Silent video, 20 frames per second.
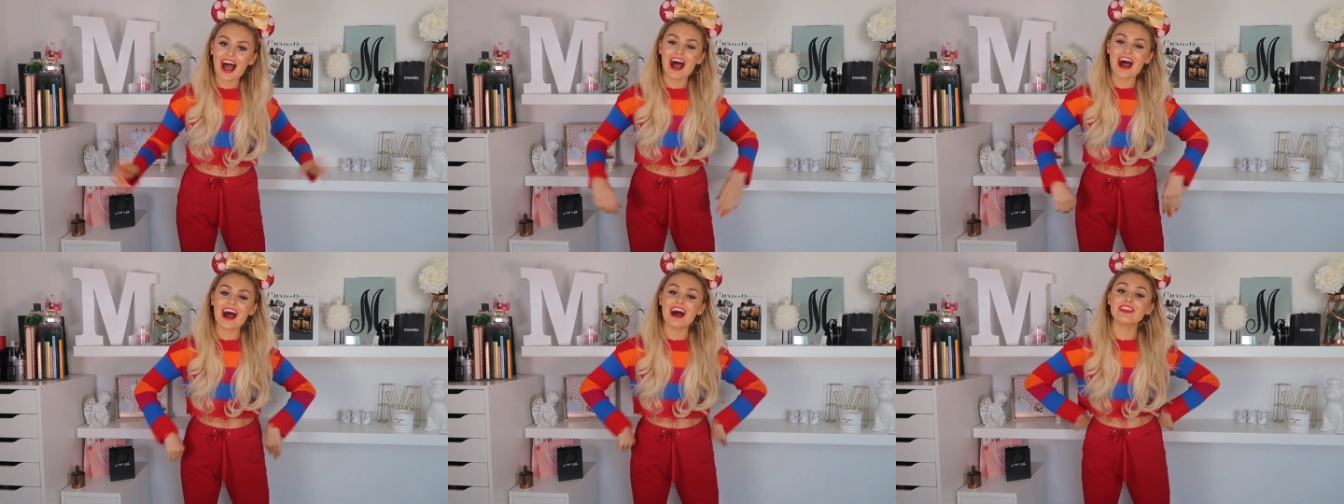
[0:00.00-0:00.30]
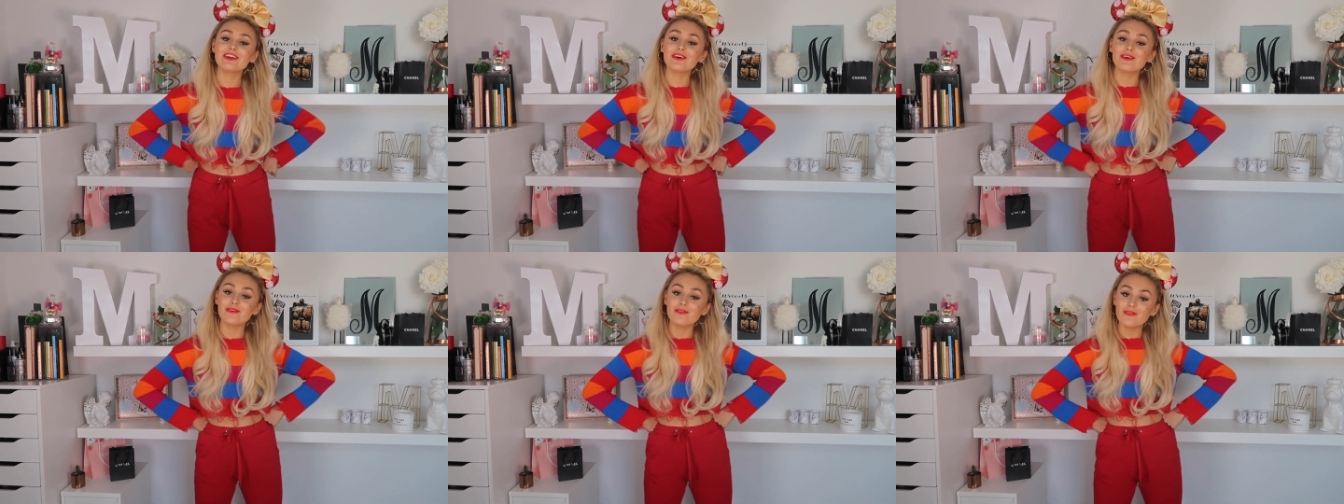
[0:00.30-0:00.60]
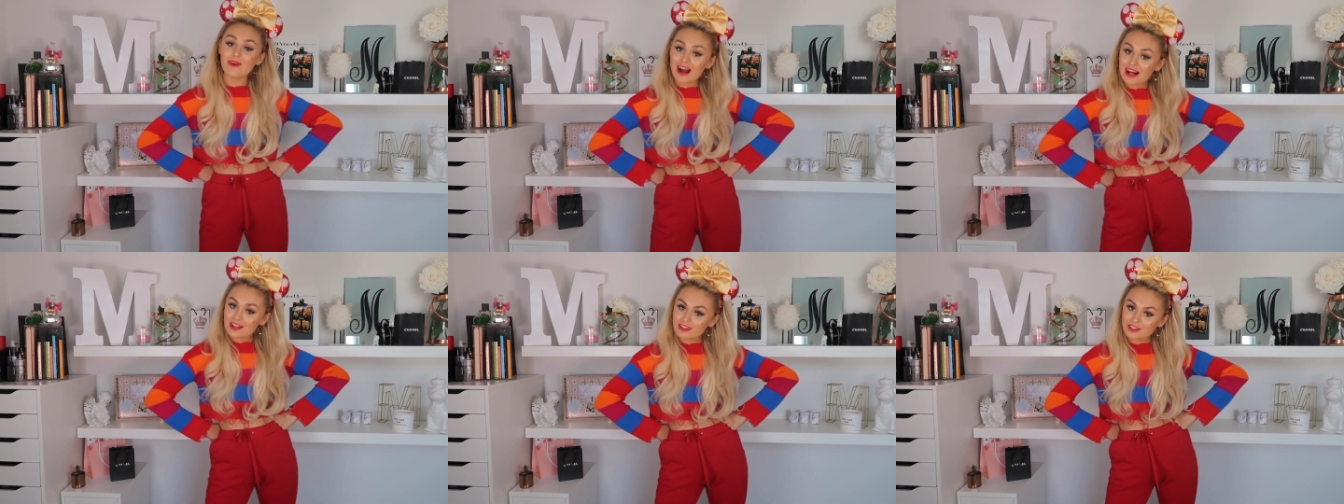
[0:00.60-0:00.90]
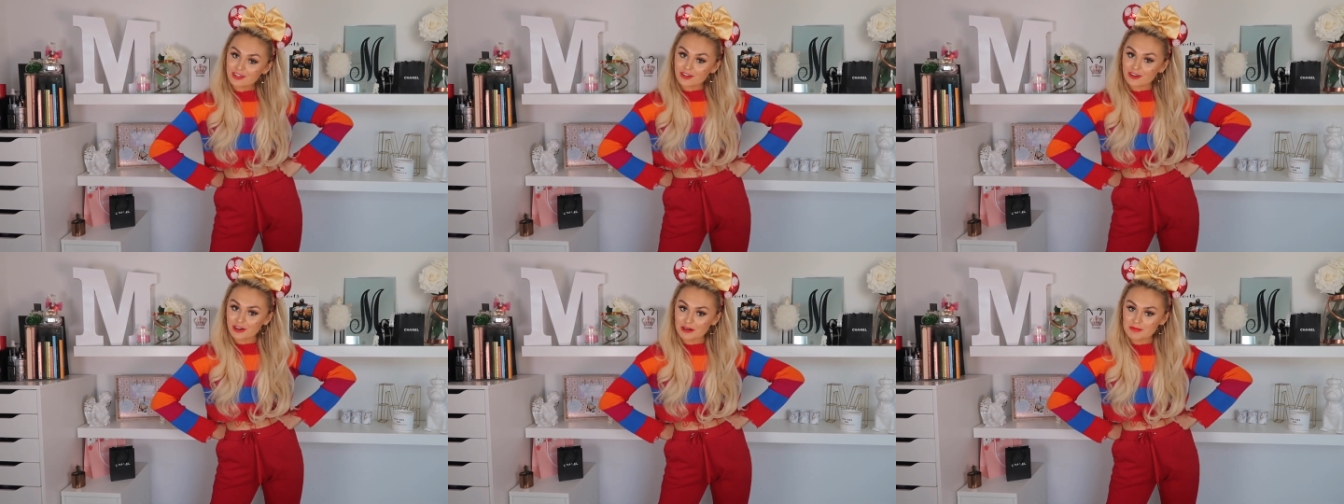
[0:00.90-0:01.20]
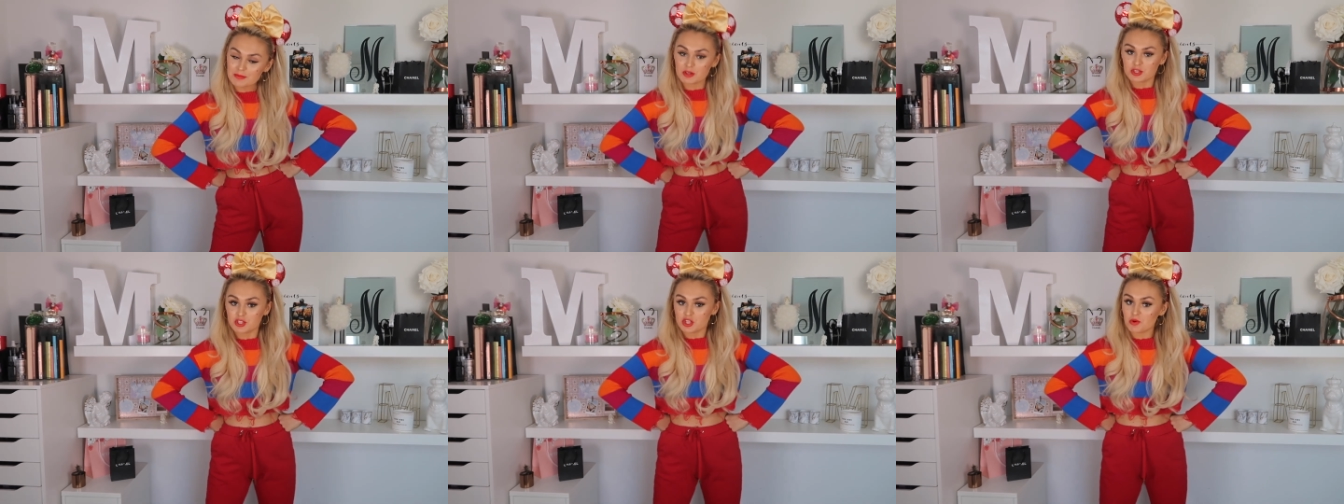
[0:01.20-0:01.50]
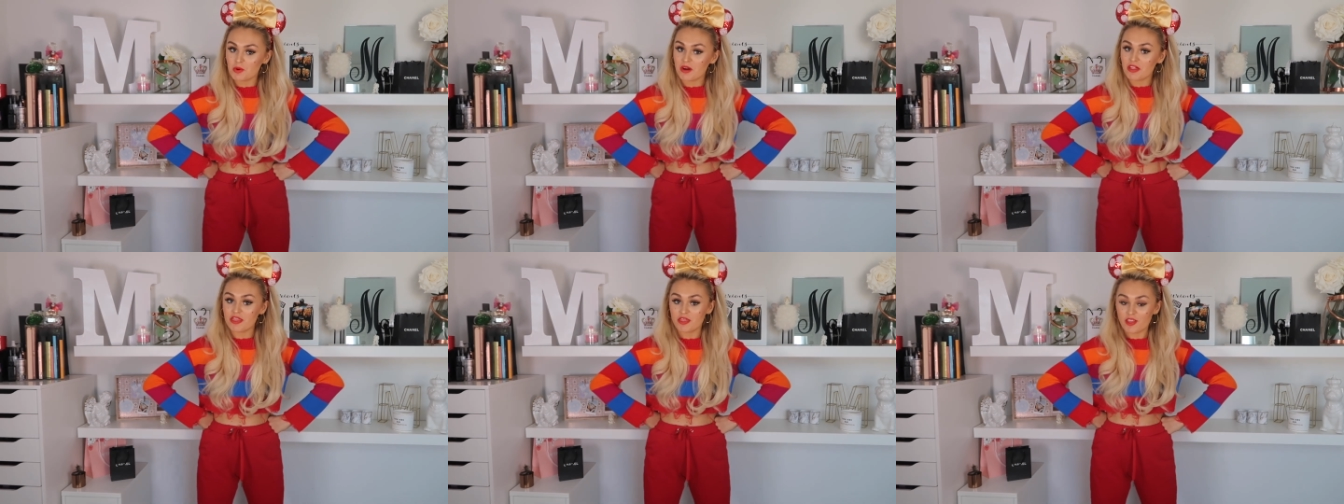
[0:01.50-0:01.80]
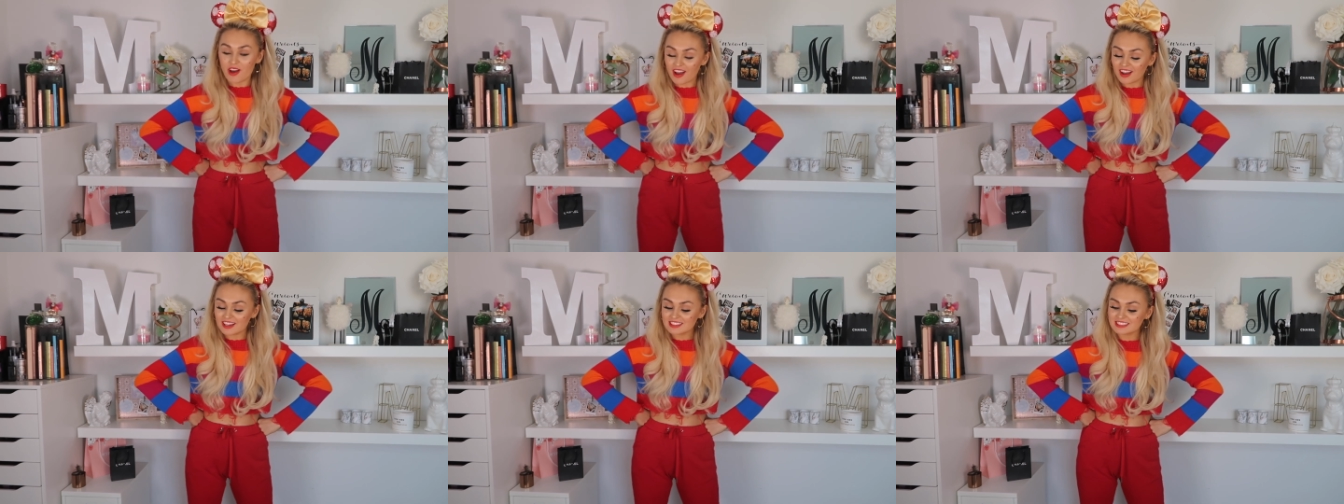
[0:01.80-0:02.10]
and welcome to a
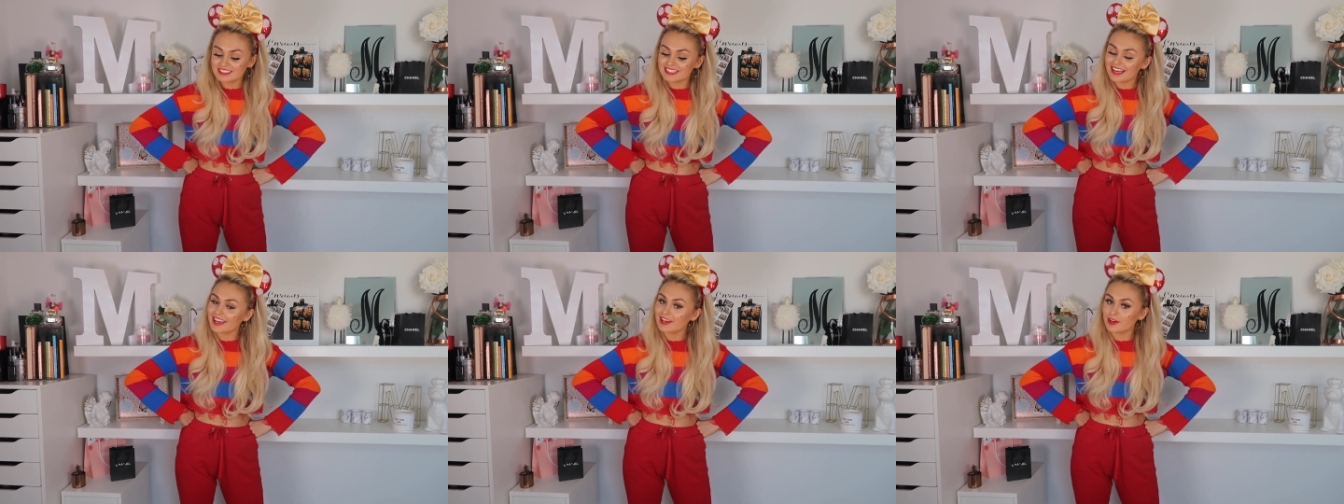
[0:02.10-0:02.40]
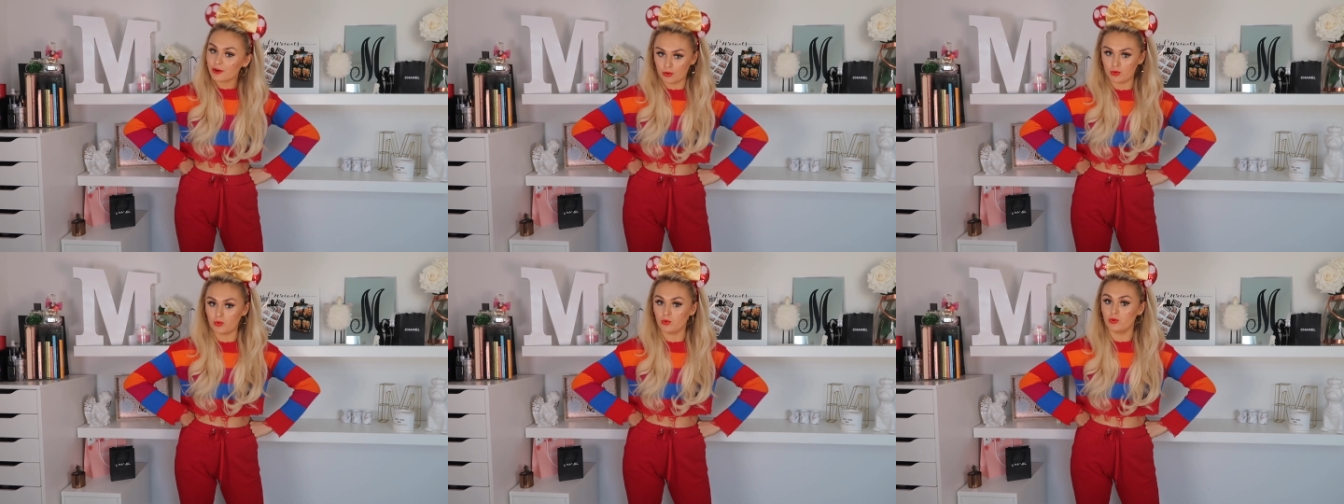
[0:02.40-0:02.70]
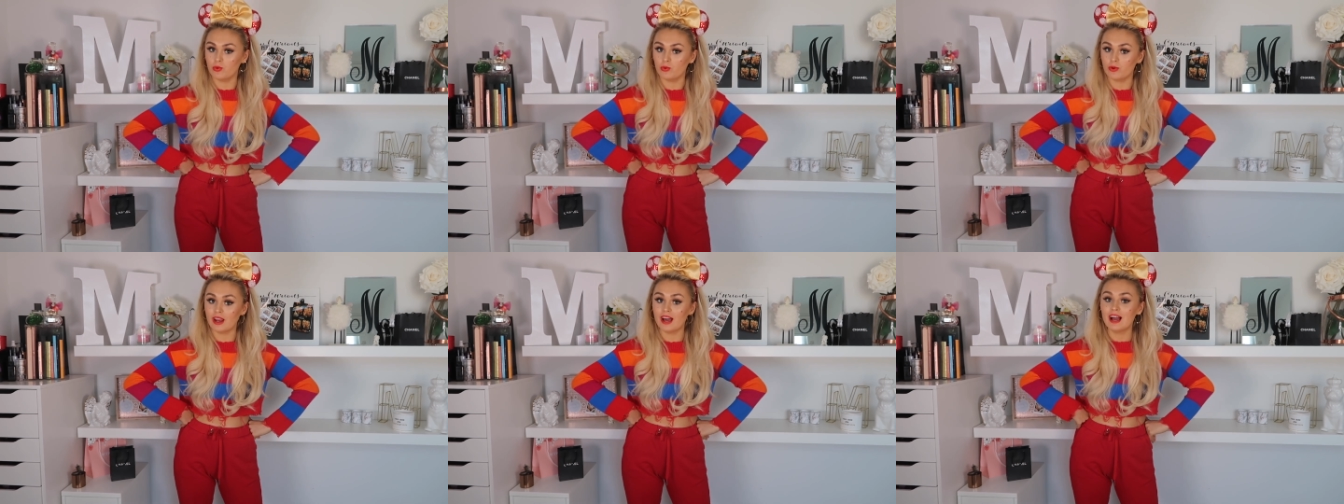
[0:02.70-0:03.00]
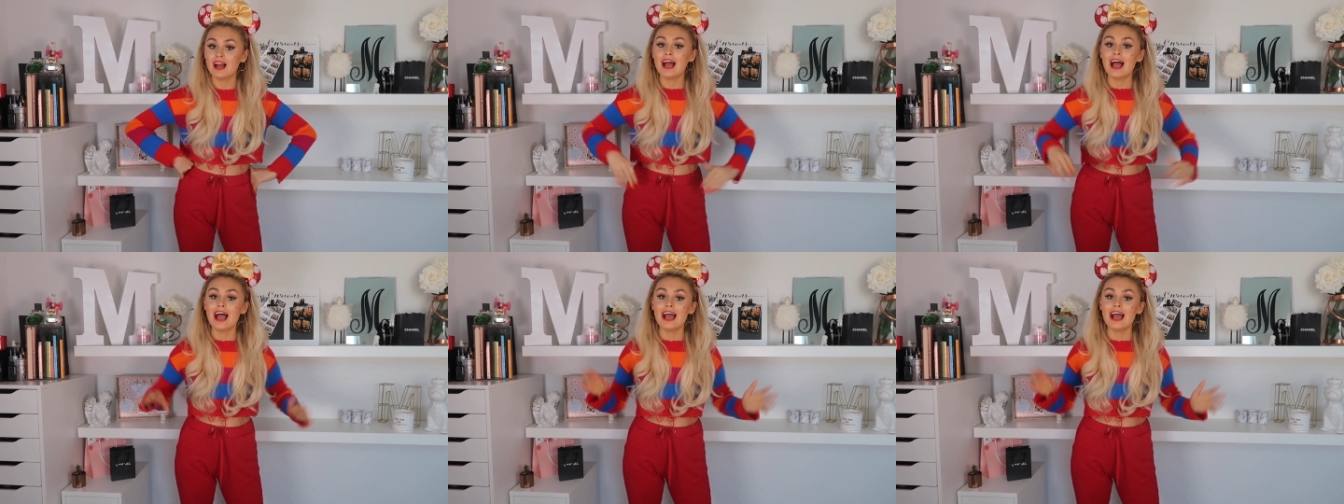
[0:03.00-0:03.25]
Thursday haul.